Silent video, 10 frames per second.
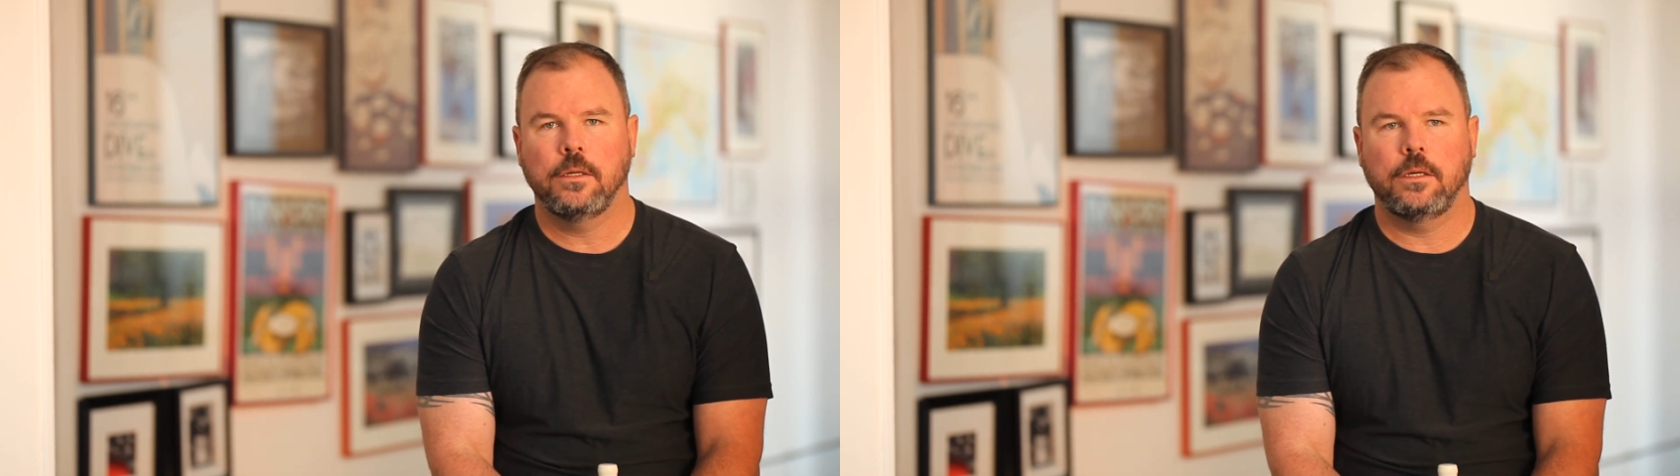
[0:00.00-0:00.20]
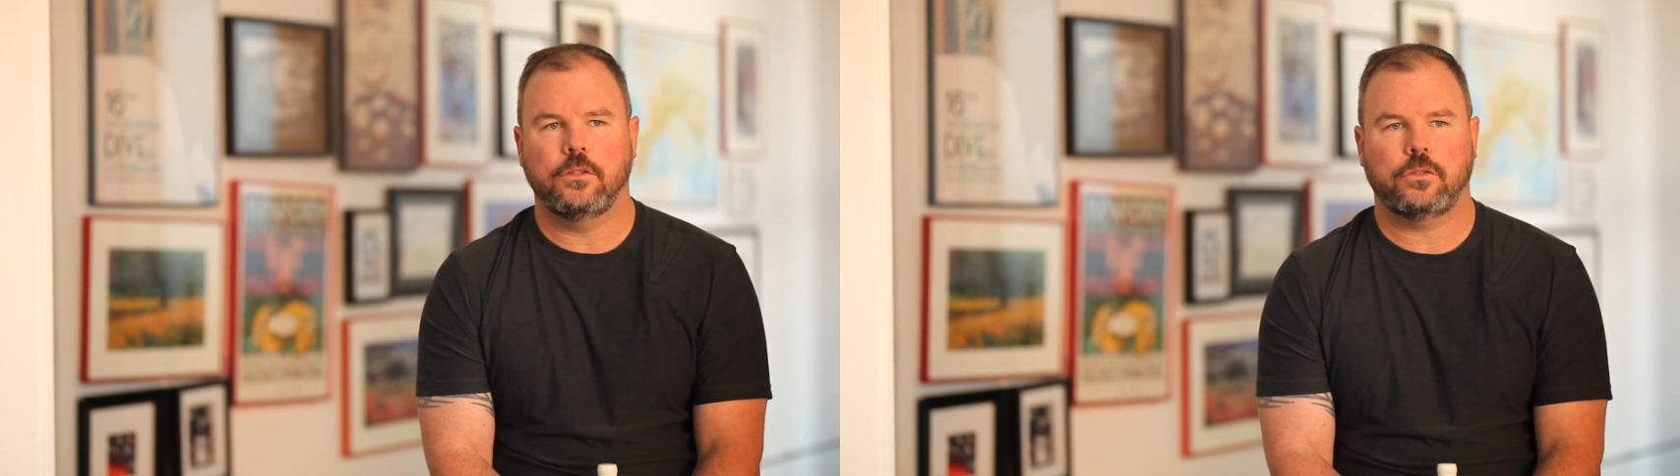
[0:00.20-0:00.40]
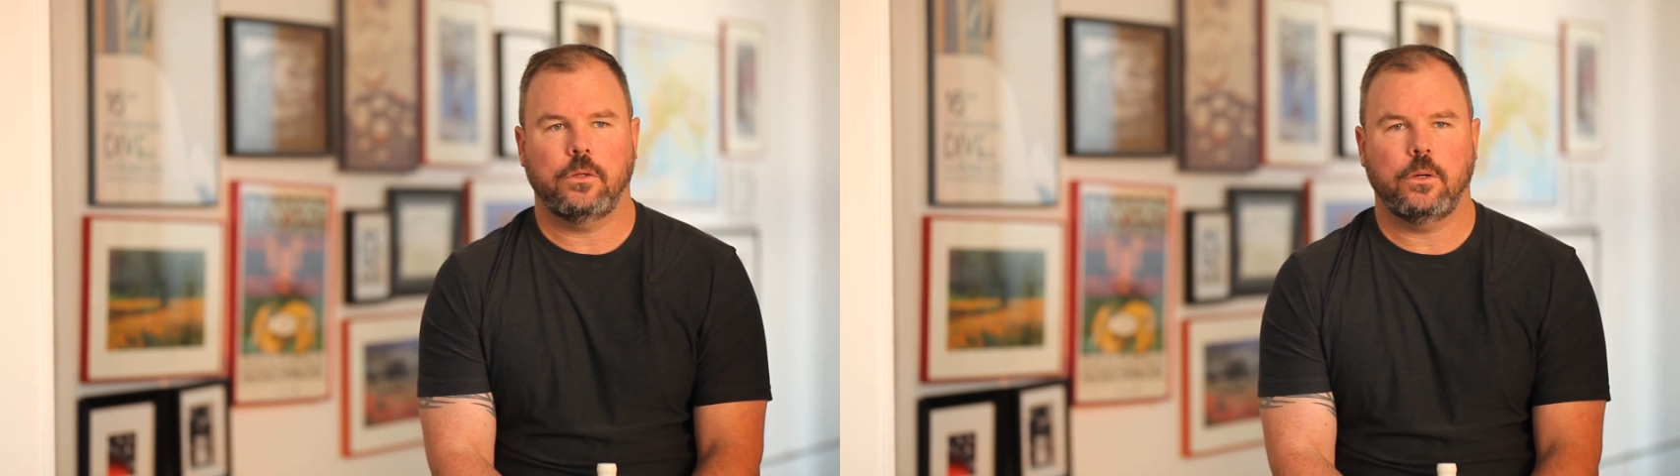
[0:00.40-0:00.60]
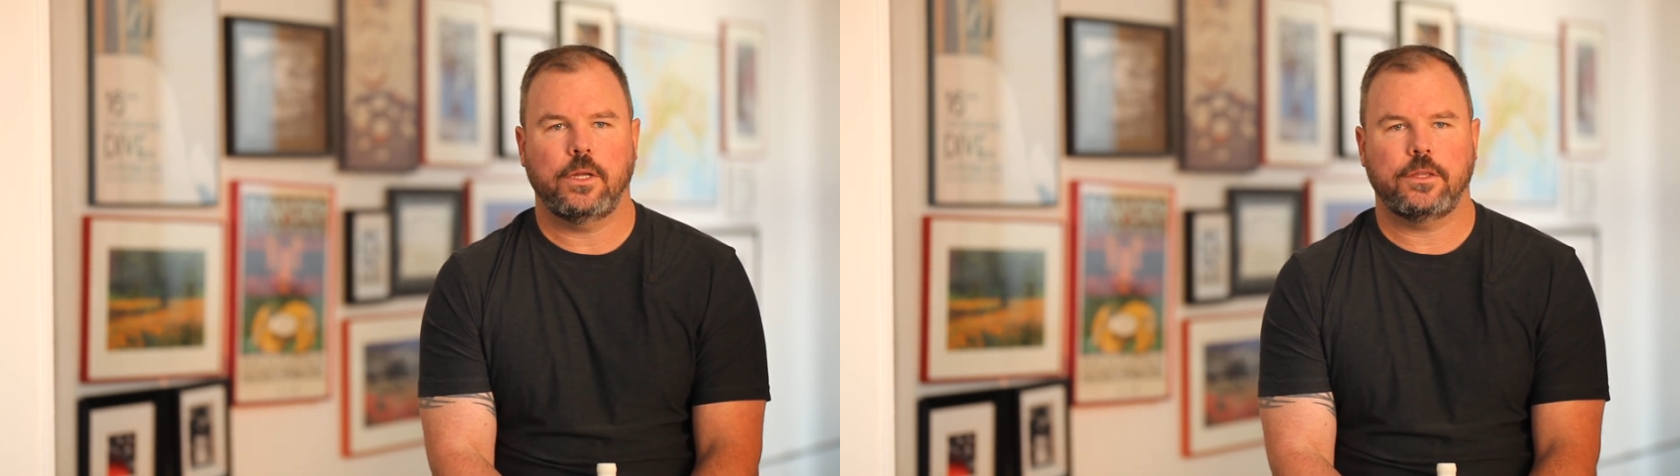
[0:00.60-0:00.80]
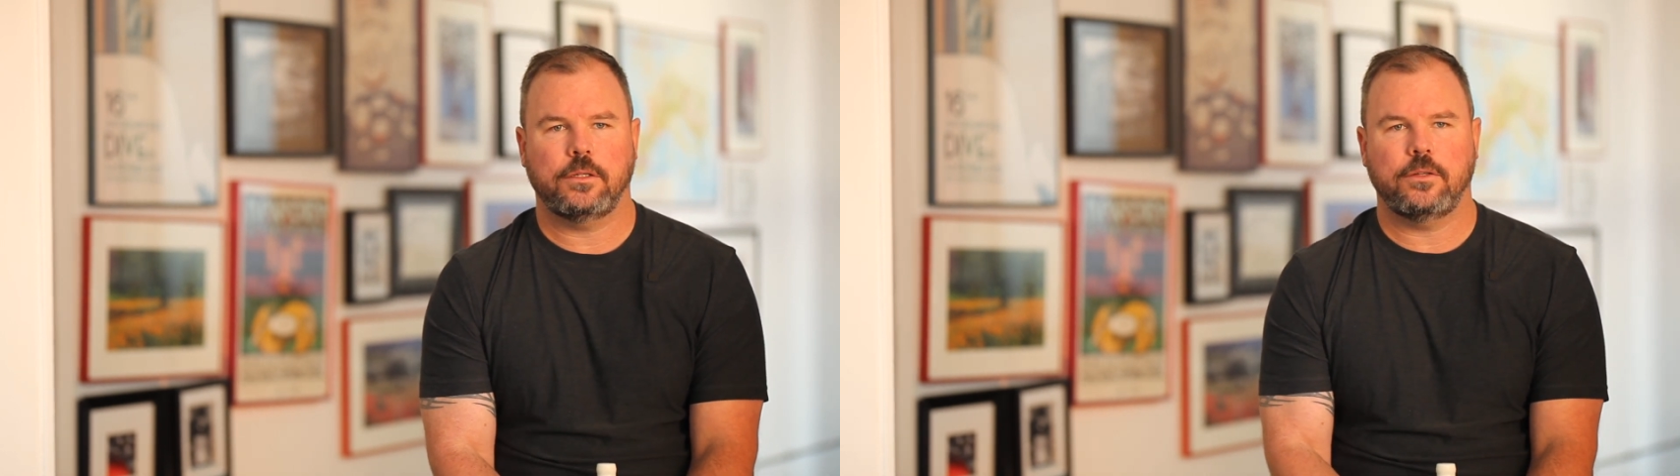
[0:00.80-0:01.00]
And so I
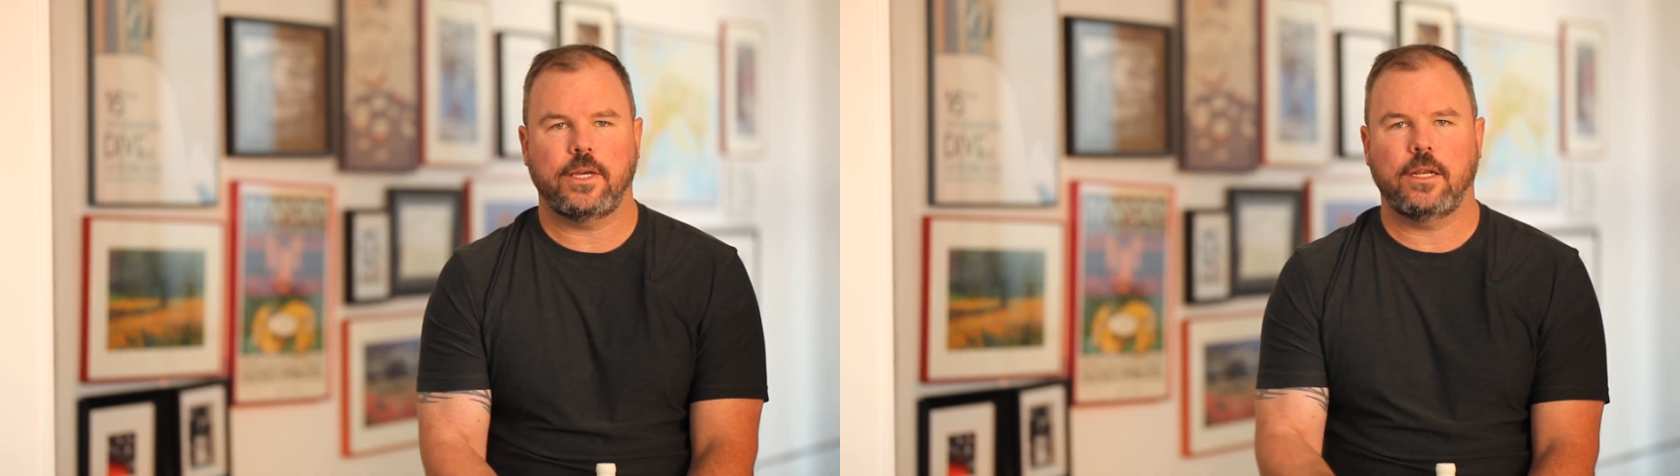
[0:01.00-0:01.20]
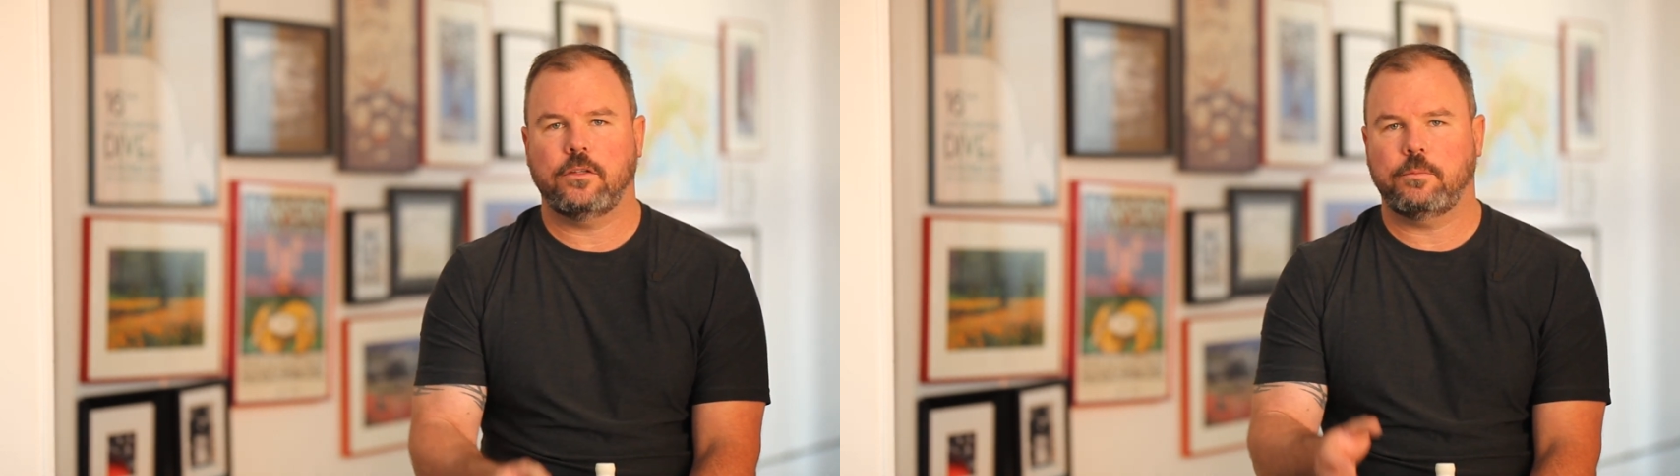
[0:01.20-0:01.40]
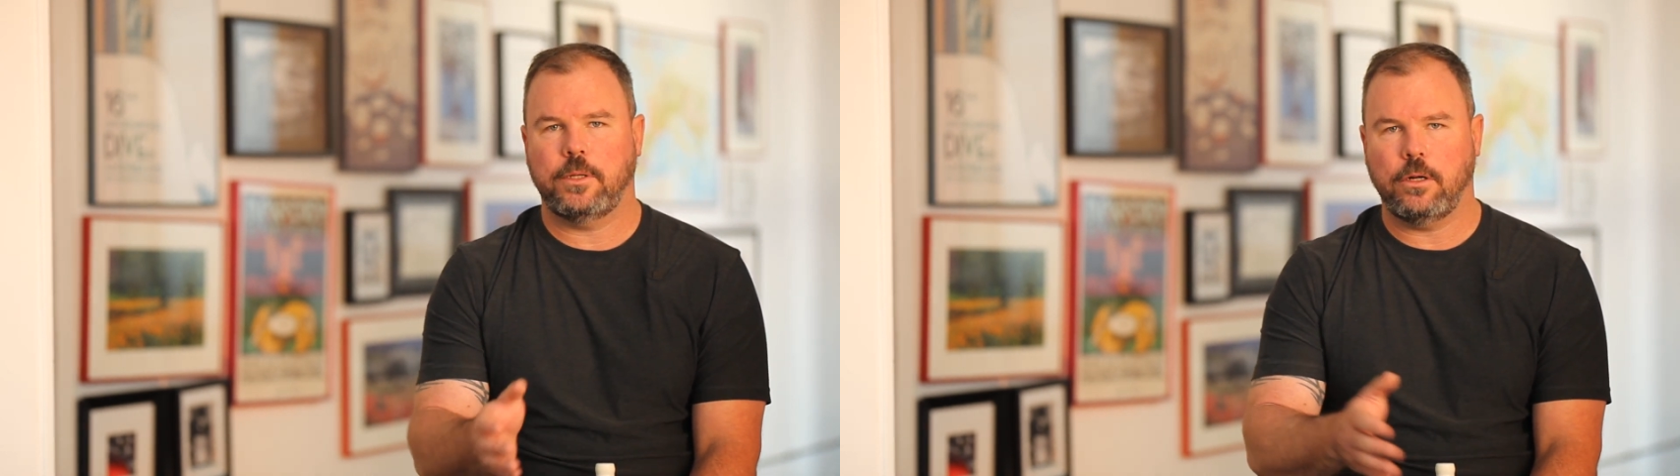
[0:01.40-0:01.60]
think that has been